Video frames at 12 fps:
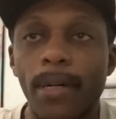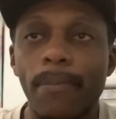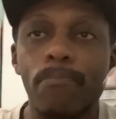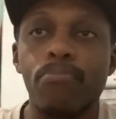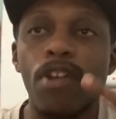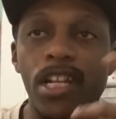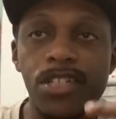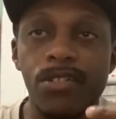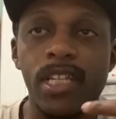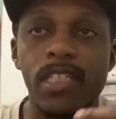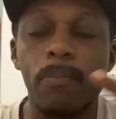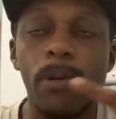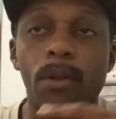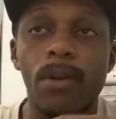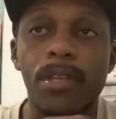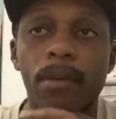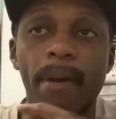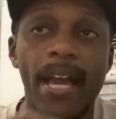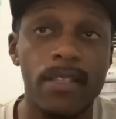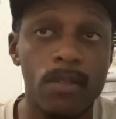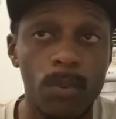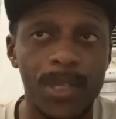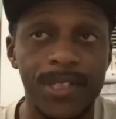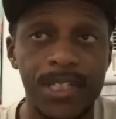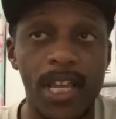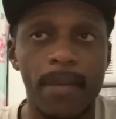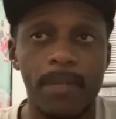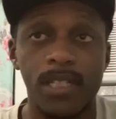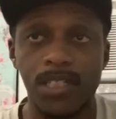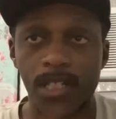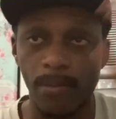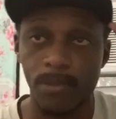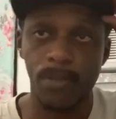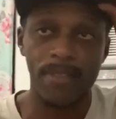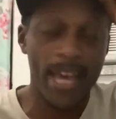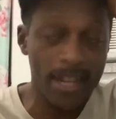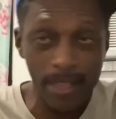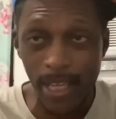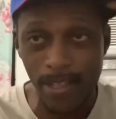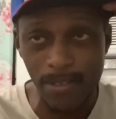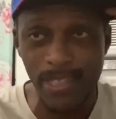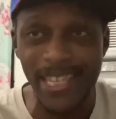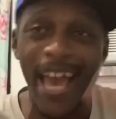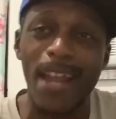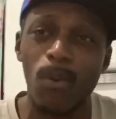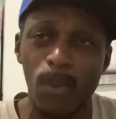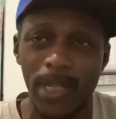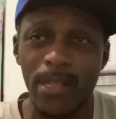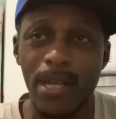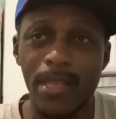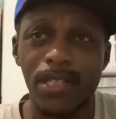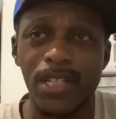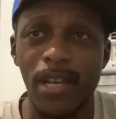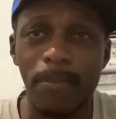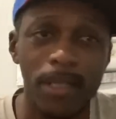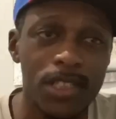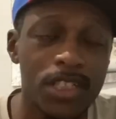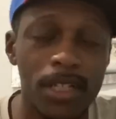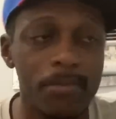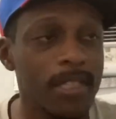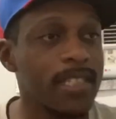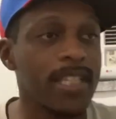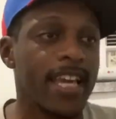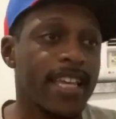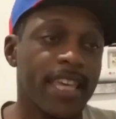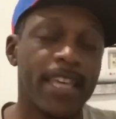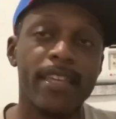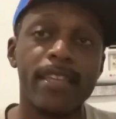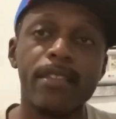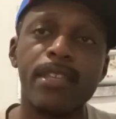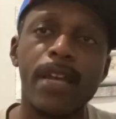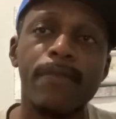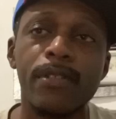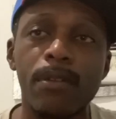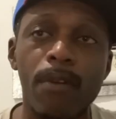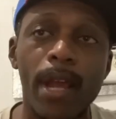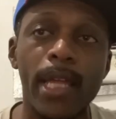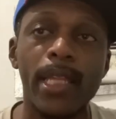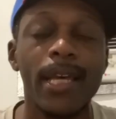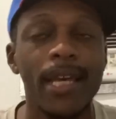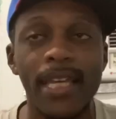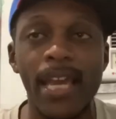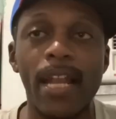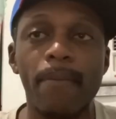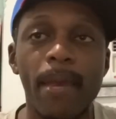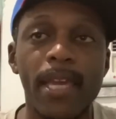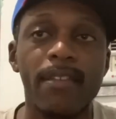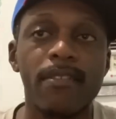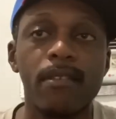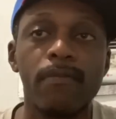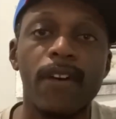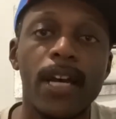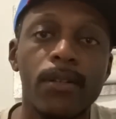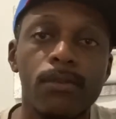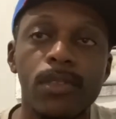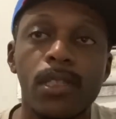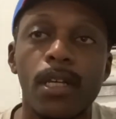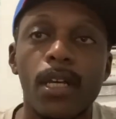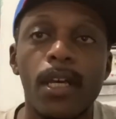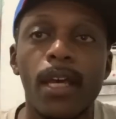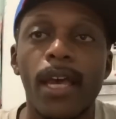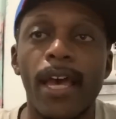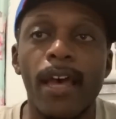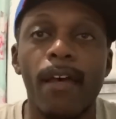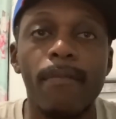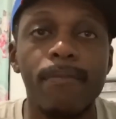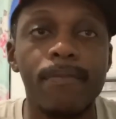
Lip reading: pressure gets put on your back to win the championship. So now the Lakers got to win another championship, just like Kevin Durant got to make it to the finals. And